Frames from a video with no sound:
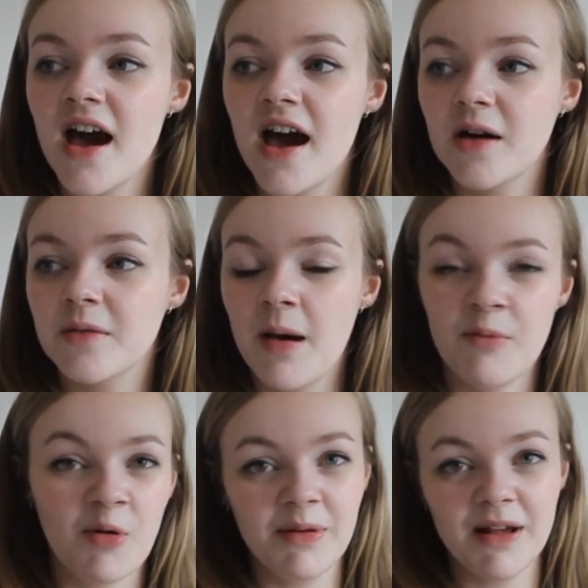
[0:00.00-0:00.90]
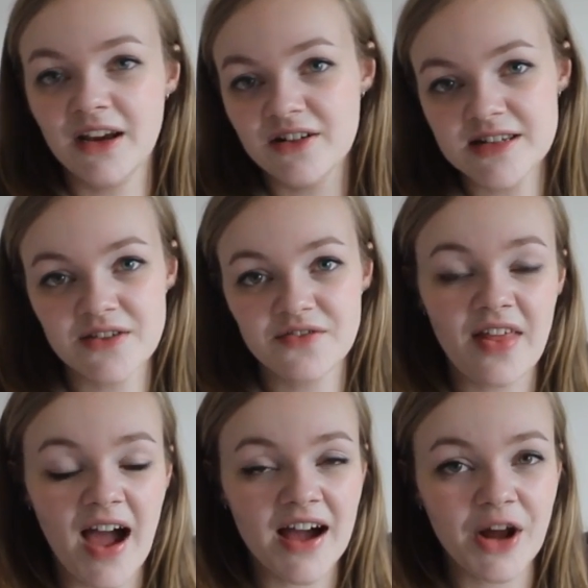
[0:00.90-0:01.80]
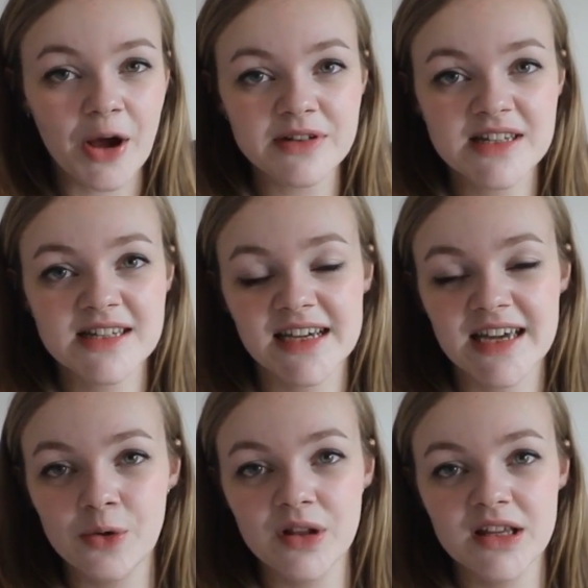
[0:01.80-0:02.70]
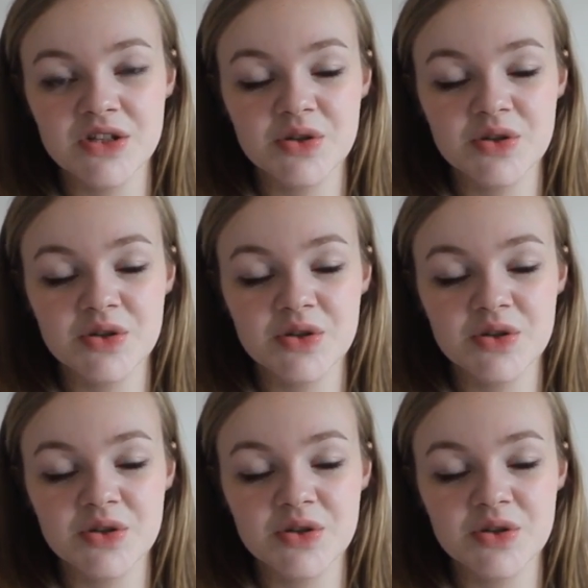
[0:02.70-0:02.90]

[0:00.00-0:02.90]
memorabilia and stuff like that, and I would stick it all into